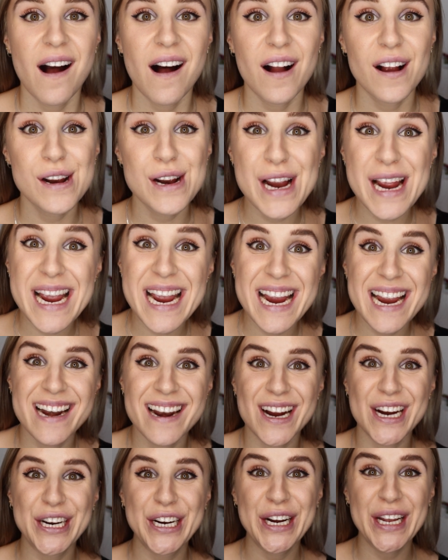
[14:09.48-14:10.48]
All right,
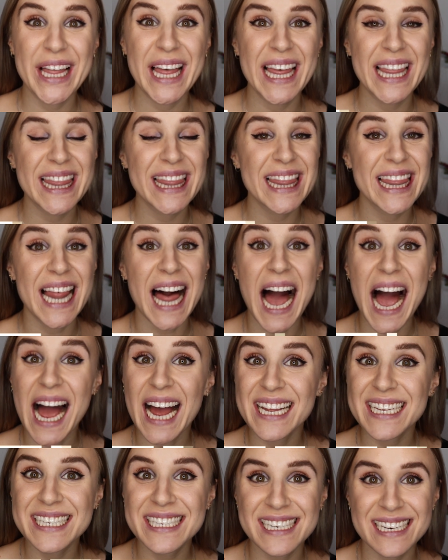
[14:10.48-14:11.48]
our
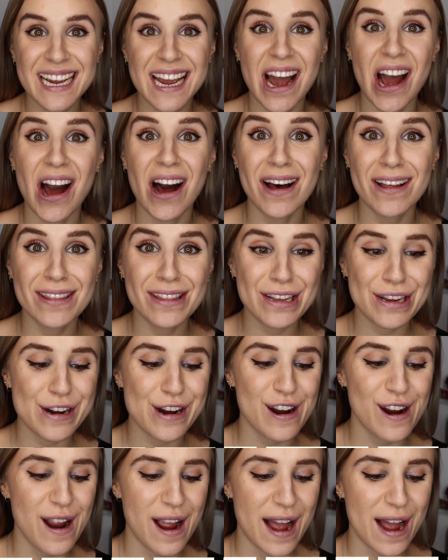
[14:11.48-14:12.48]
last
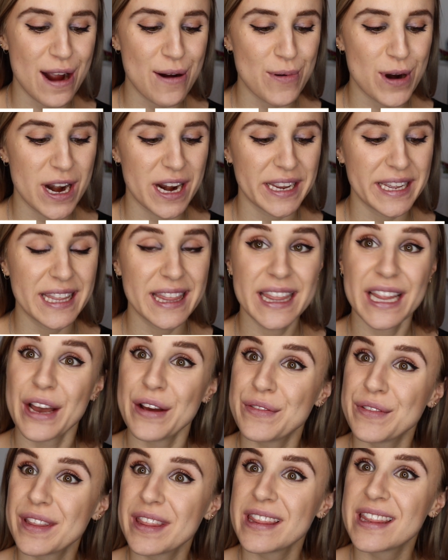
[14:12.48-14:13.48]
color, our
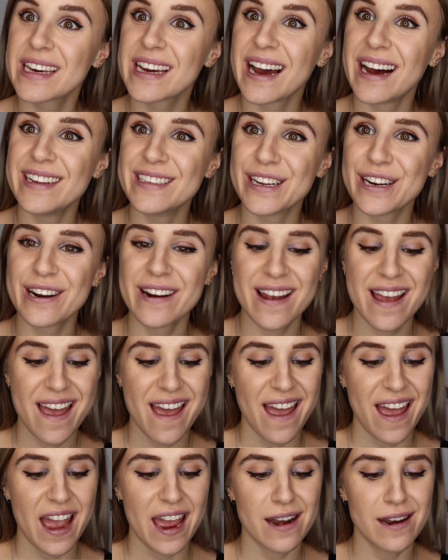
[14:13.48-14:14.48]
11th color,
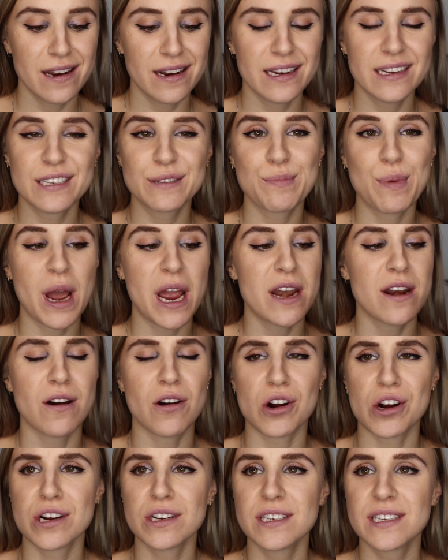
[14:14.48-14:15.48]
and it is by
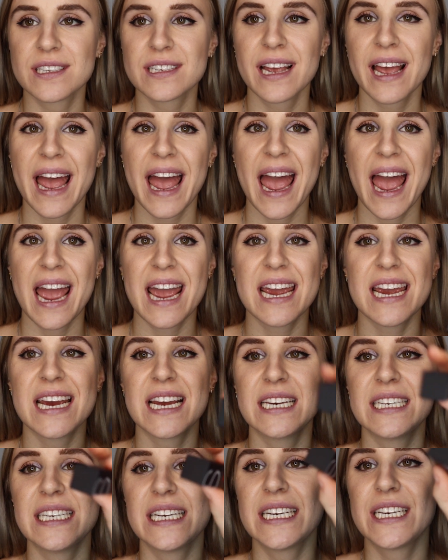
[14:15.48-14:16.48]
Nars,
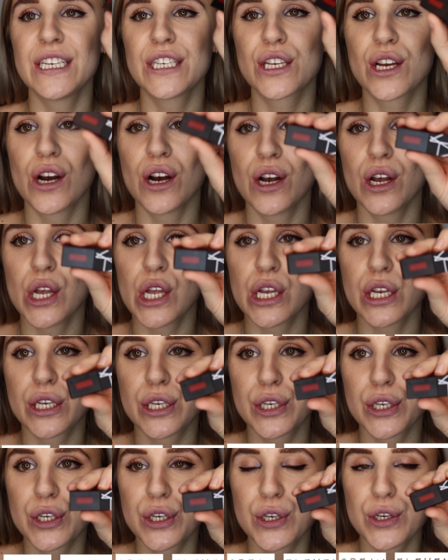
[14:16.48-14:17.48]
and it is called
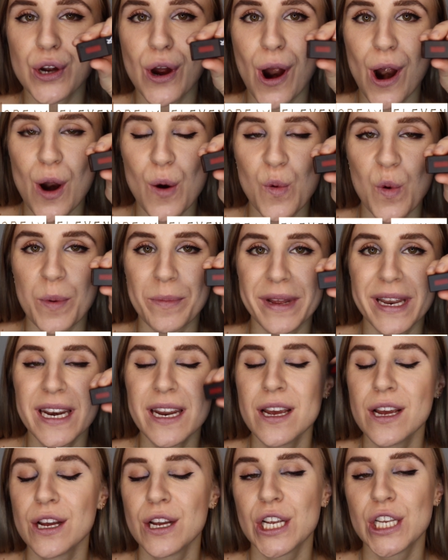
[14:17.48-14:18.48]

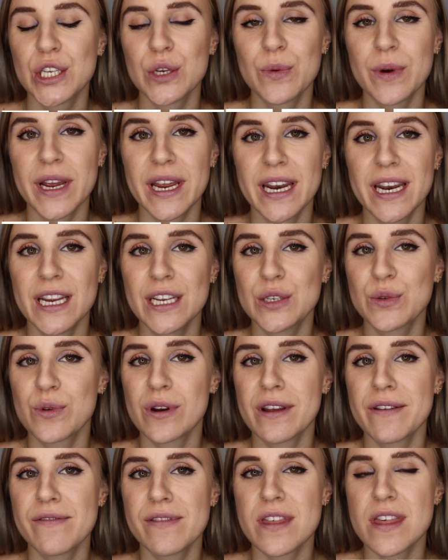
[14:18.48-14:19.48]
StarWoman. So it is
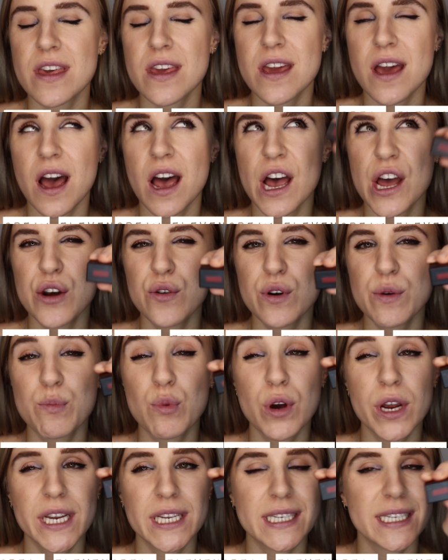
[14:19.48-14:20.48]
one of the
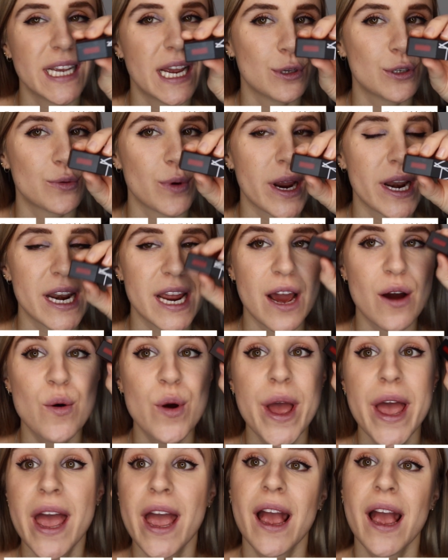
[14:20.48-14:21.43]
100-point sales right now,